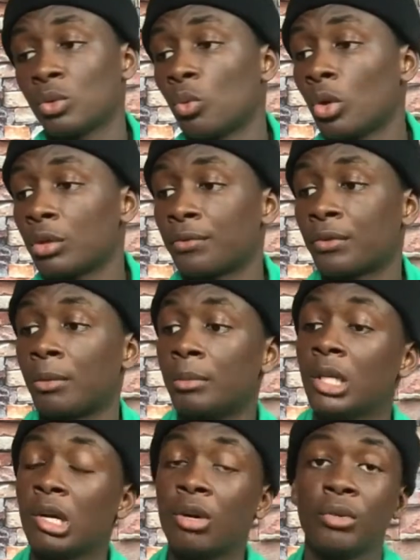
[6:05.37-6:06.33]
one from
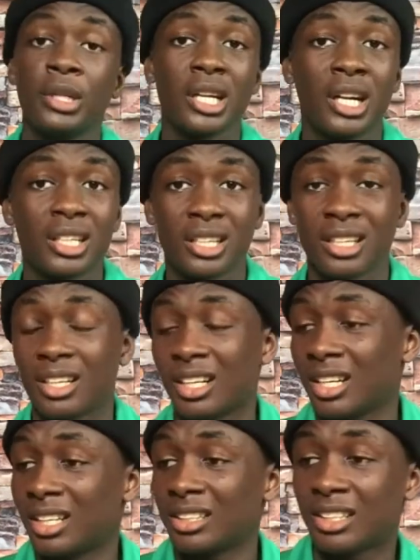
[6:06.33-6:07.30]
Rihanna,
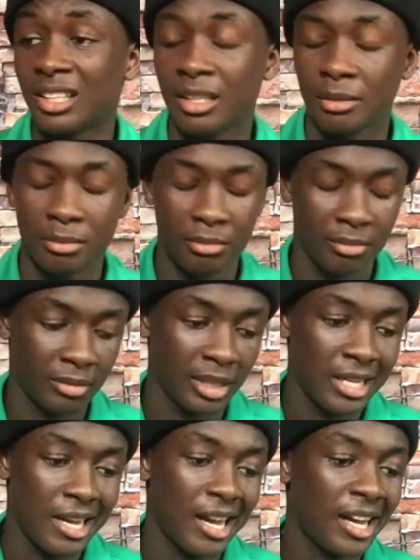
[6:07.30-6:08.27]
and um
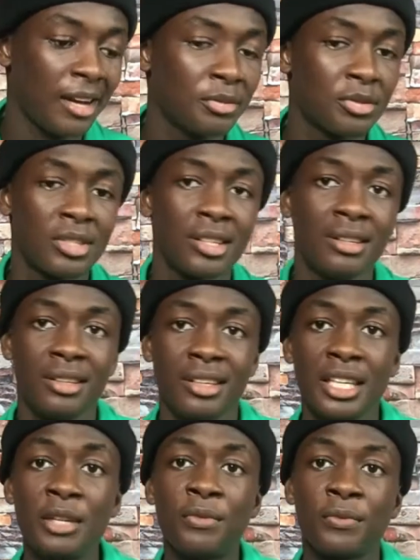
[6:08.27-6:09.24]
I have to say,
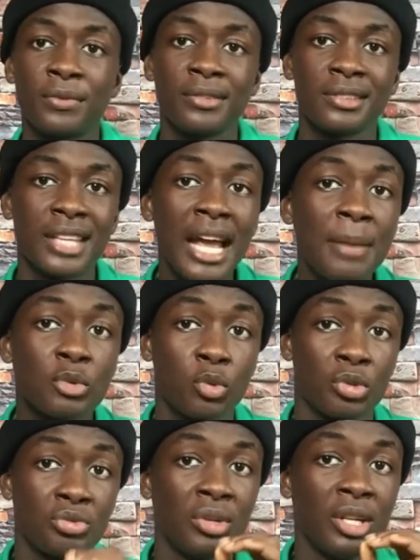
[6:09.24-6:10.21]
if Tems
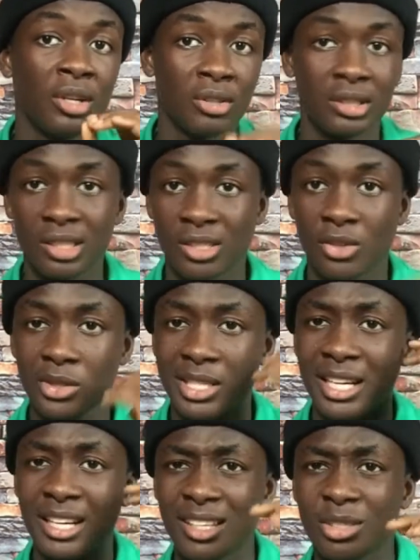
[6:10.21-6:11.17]
was really on this, because I
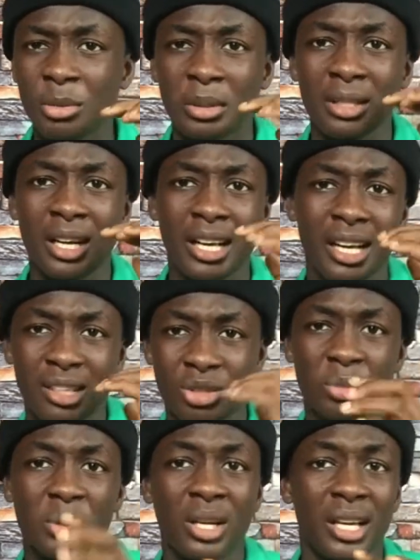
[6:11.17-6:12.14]
hear something, I had
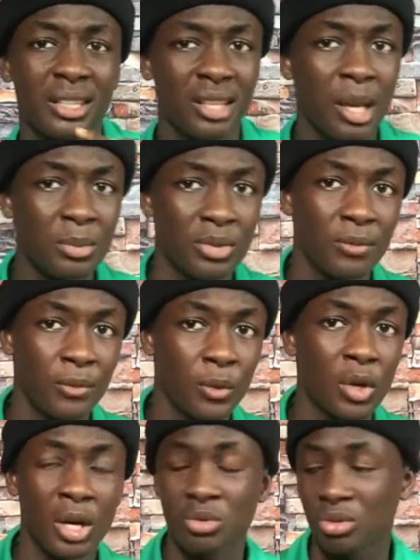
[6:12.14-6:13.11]
something like Tems
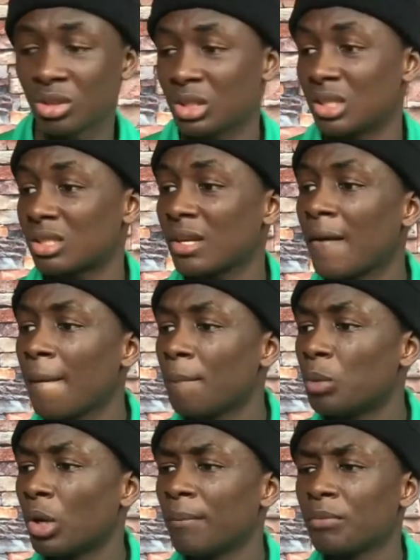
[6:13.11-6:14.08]
vocals on it,
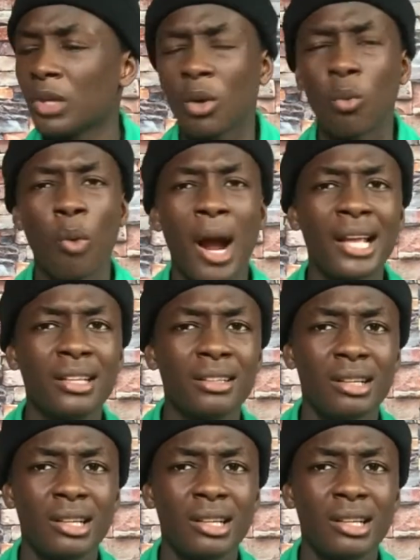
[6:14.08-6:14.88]
but why